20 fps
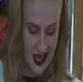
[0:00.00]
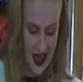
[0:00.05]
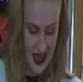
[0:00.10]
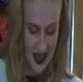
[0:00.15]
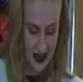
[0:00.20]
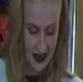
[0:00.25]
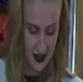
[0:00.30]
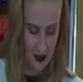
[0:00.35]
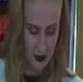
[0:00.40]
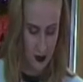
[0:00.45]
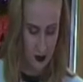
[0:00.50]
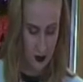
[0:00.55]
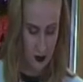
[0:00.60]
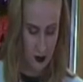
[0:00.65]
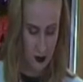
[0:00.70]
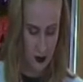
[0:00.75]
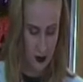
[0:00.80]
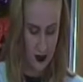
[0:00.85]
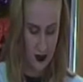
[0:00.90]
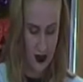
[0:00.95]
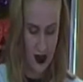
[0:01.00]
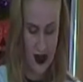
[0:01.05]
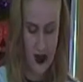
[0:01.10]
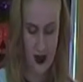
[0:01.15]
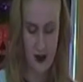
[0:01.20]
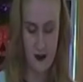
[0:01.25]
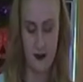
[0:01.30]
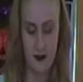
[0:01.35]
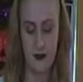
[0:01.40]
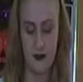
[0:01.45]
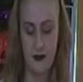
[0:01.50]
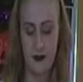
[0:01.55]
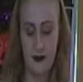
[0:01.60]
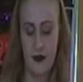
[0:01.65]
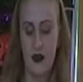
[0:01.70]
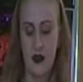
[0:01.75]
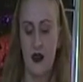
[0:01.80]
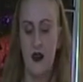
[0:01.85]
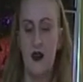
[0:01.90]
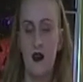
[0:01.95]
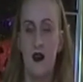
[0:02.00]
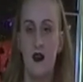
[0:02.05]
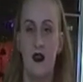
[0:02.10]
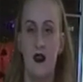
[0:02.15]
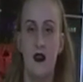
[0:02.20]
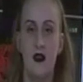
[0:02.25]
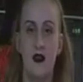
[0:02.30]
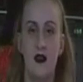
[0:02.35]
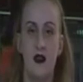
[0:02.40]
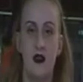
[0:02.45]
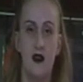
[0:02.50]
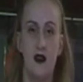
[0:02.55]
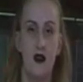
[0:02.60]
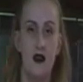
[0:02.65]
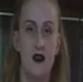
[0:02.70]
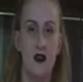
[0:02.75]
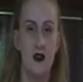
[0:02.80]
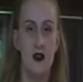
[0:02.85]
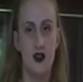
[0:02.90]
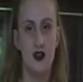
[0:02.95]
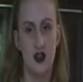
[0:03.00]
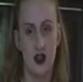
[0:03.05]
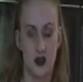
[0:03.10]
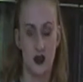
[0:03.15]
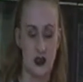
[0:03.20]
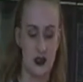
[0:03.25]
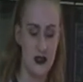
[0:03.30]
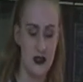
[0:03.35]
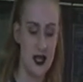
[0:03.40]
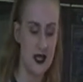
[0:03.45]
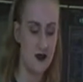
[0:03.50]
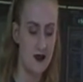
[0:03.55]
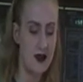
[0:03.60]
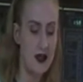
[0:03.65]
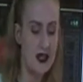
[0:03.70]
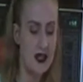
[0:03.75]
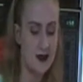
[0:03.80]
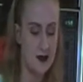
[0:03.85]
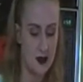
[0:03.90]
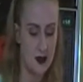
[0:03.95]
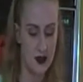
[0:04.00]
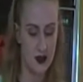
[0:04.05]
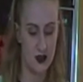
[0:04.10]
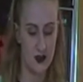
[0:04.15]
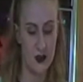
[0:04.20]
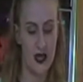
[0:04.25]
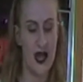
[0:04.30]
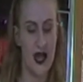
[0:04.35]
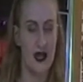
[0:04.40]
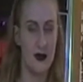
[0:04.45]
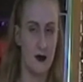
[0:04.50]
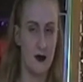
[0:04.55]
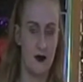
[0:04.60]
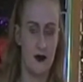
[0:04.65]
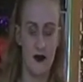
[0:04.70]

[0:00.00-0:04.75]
add in with the chocolate side of it because you'll be adding more